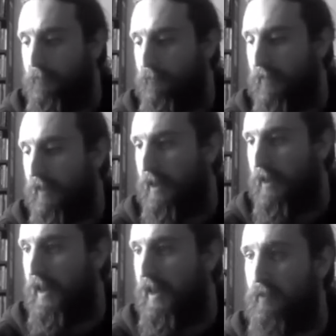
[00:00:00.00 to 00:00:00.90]
And
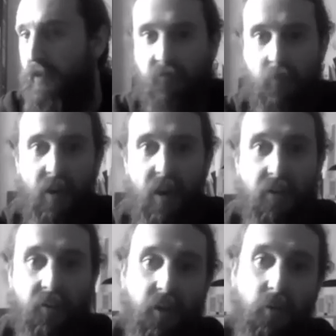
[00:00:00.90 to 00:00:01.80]
then it was the plan
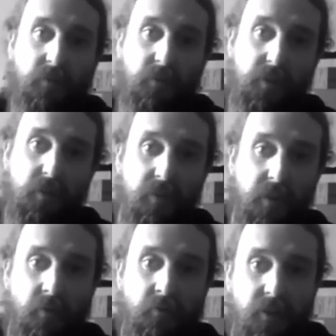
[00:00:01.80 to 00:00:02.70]
to go into the
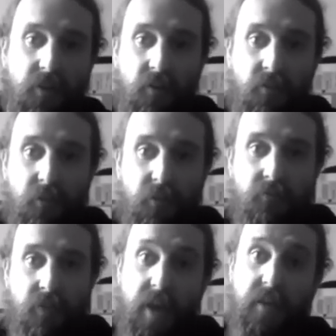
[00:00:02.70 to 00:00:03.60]
studio to start doing
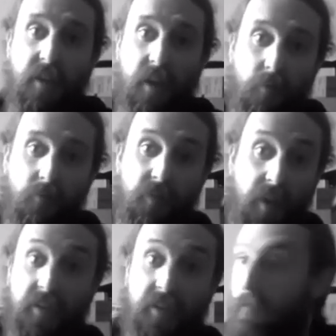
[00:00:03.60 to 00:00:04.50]
the next album
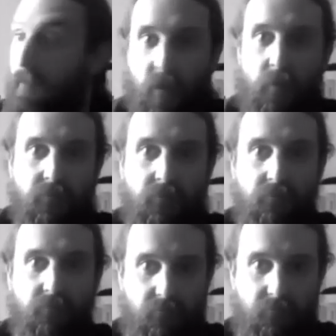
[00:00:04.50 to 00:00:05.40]
that
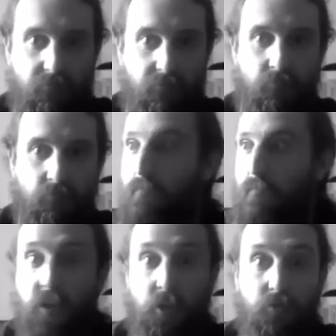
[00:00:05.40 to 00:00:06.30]

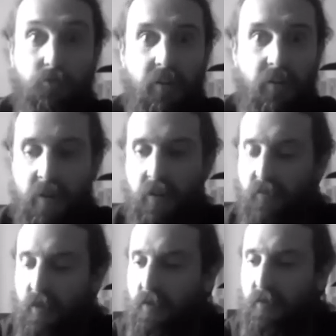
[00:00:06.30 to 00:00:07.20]
we're just in the middle of
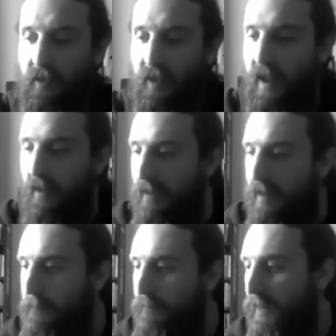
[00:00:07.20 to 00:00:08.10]
recording now.
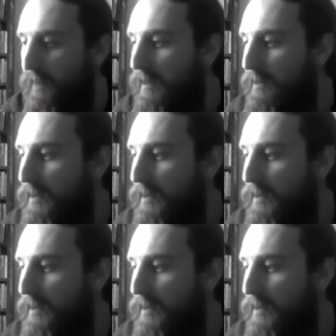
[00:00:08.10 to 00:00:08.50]
And